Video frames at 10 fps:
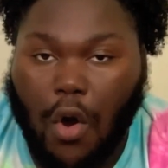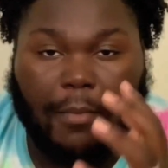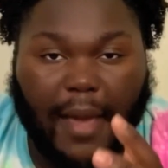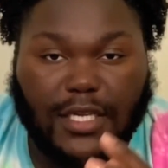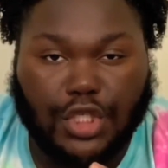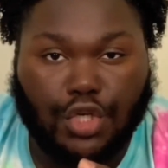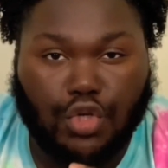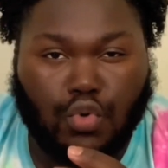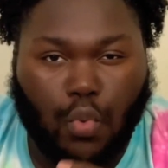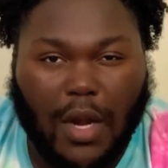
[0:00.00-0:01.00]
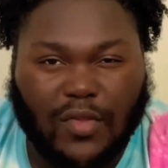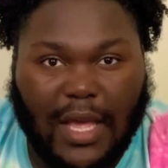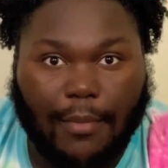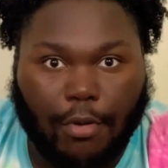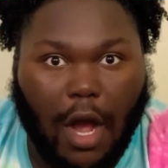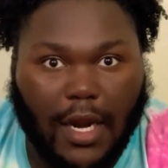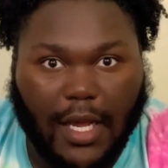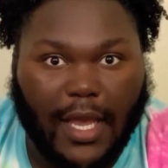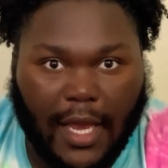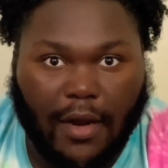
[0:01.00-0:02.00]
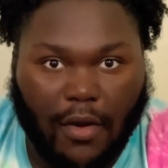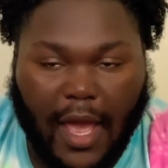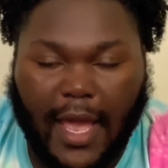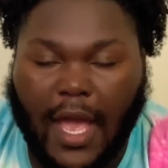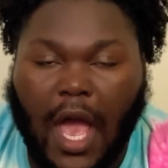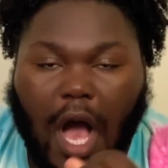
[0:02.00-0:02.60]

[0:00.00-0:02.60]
Make sure you work that product in, okay?